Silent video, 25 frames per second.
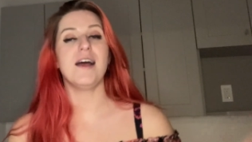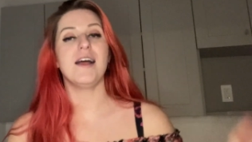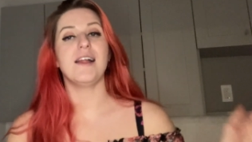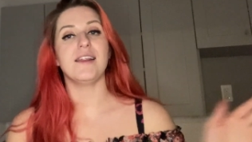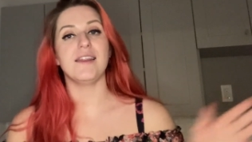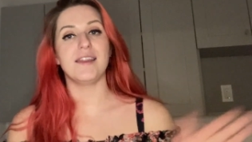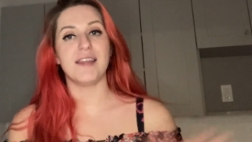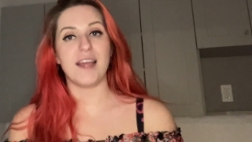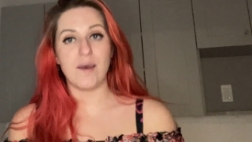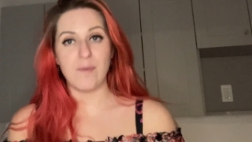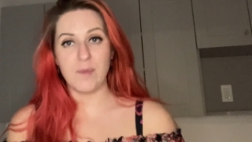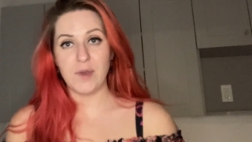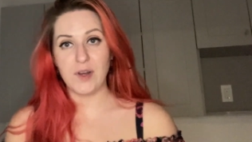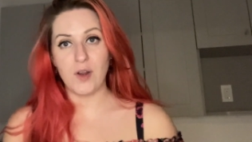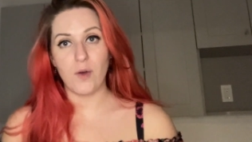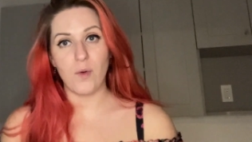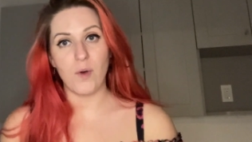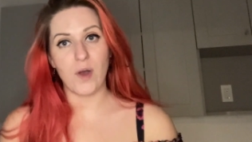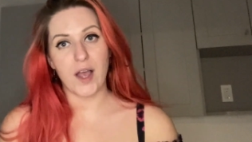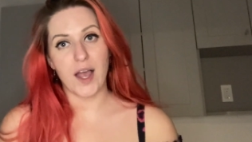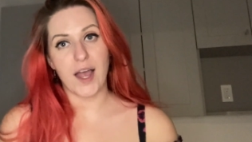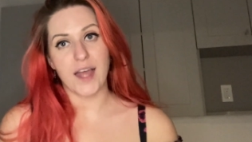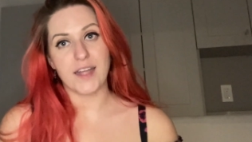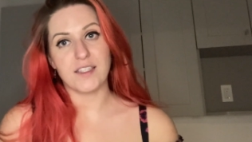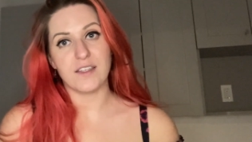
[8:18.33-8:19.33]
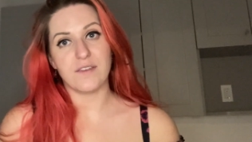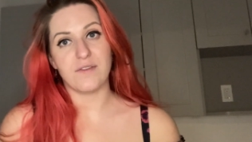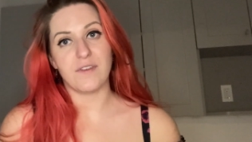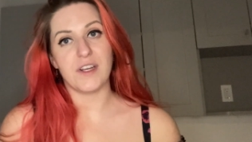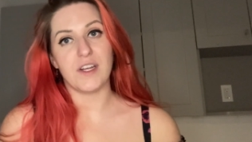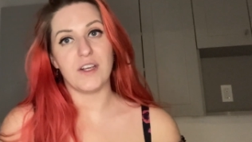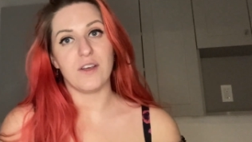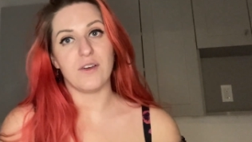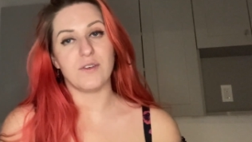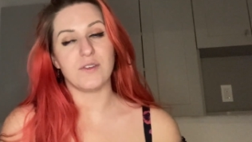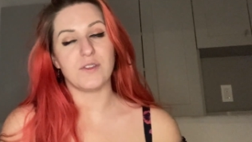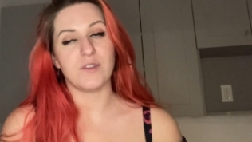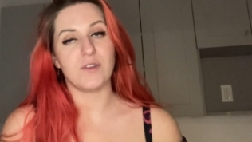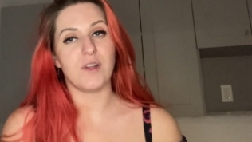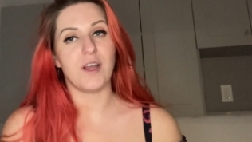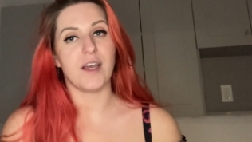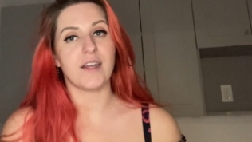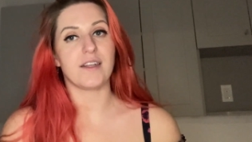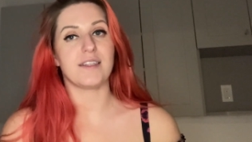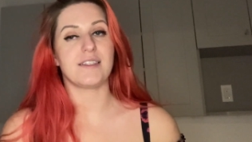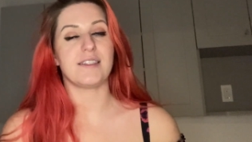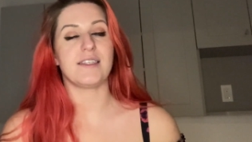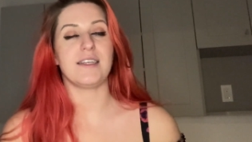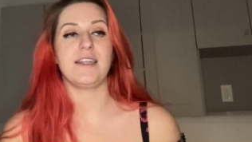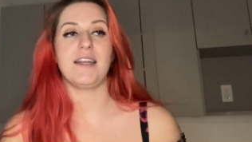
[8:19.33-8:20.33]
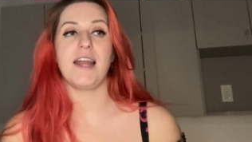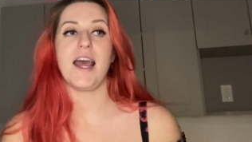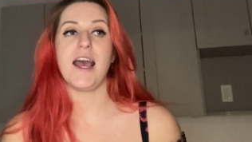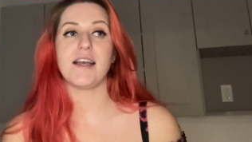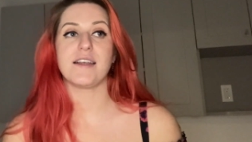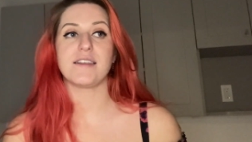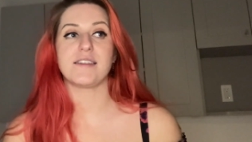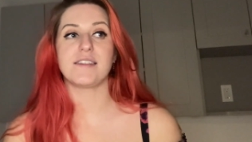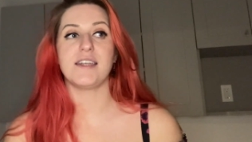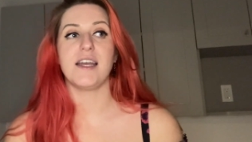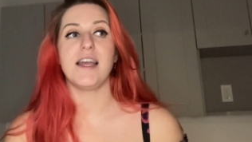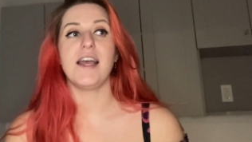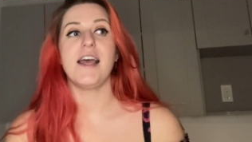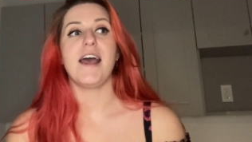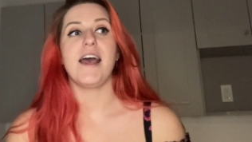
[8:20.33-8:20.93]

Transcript: Let me know what kinds of videos you'd like to see next.